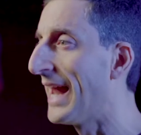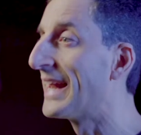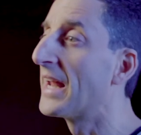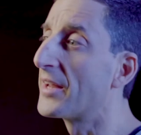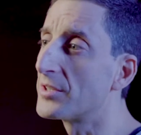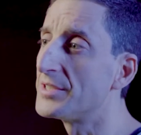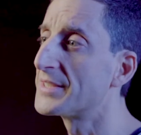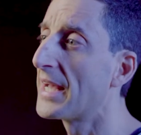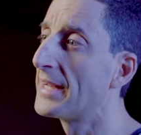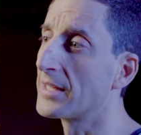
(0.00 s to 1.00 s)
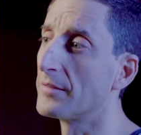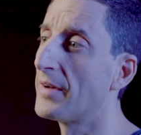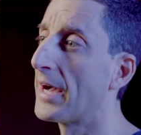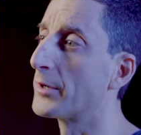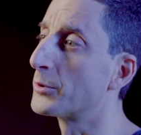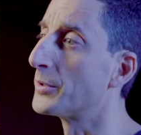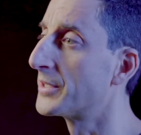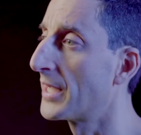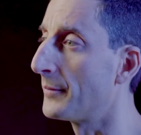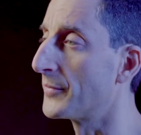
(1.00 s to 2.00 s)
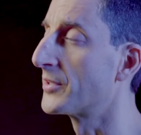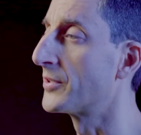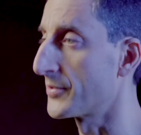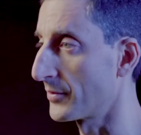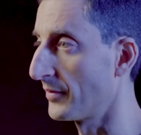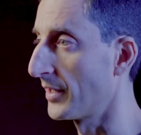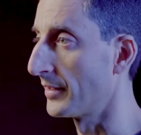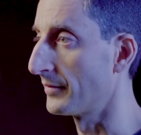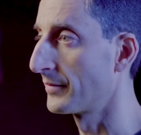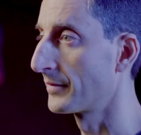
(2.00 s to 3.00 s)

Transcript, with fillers: and an understanding of how to attempt to survive.